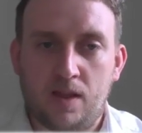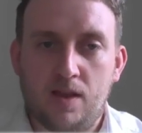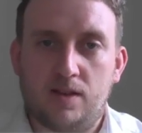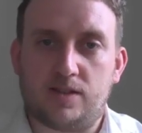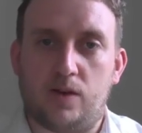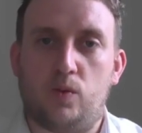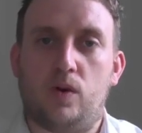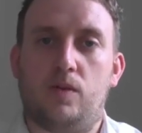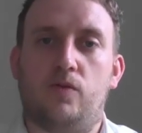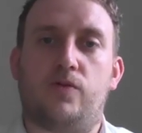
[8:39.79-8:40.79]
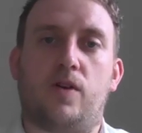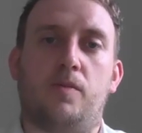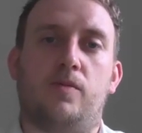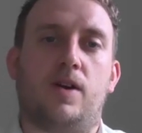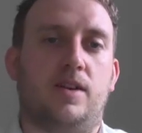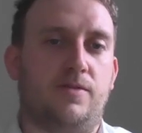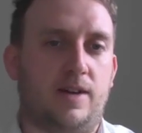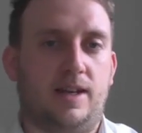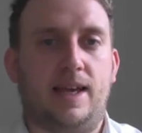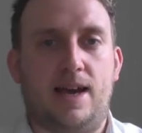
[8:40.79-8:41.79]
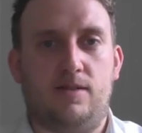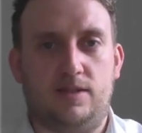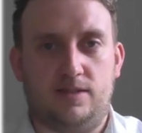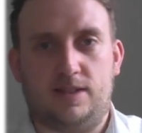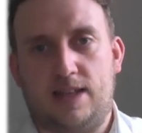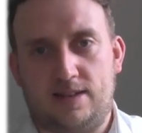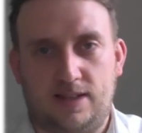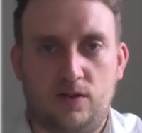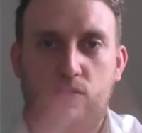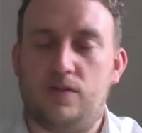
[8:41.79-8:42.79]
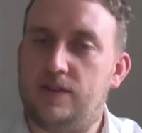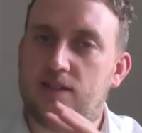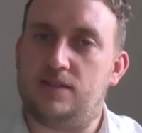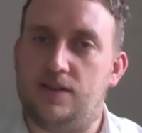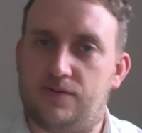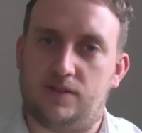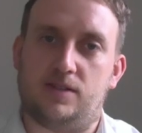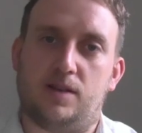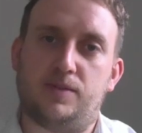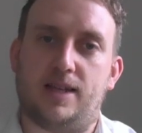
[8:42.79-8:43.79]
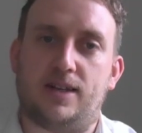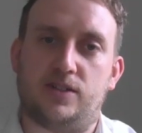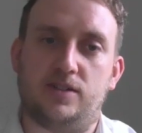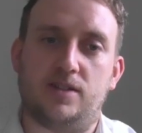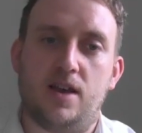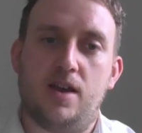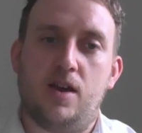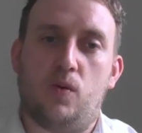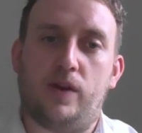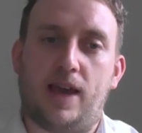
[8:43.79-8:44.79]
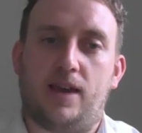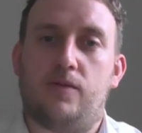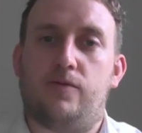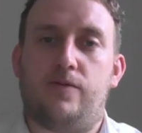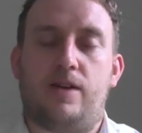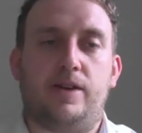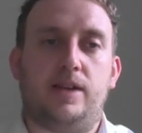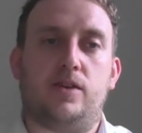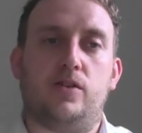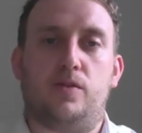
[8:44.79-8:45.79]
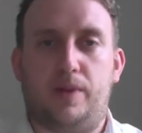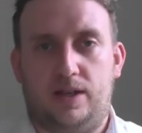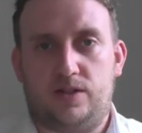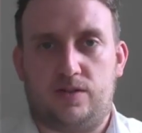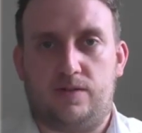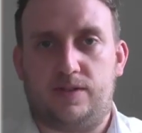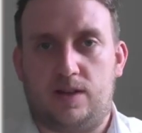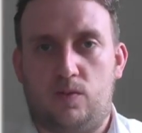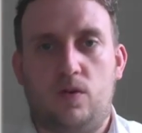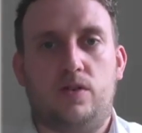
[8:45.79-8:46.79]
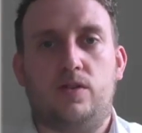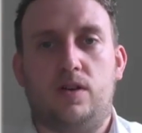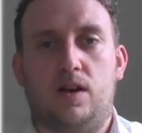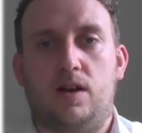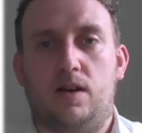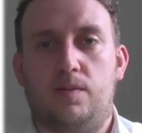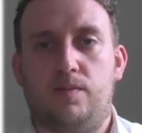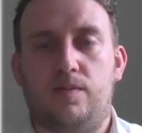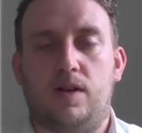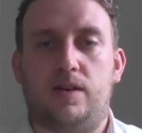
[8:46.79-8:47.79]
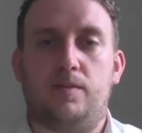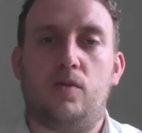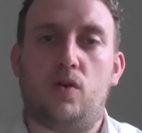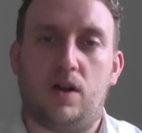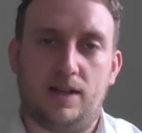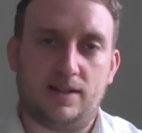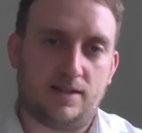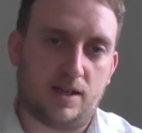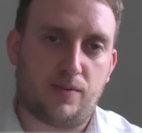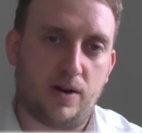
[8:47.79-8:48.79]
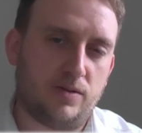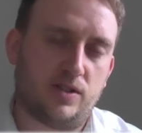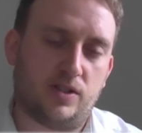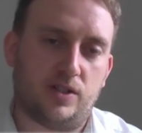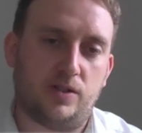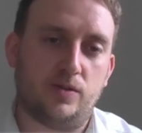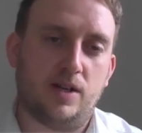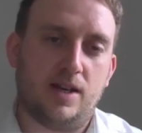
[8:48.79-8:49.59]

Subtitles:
So from kind of finding out and assessing all of these different subsections, we're getting a very good picture of someone and a more holistic approach to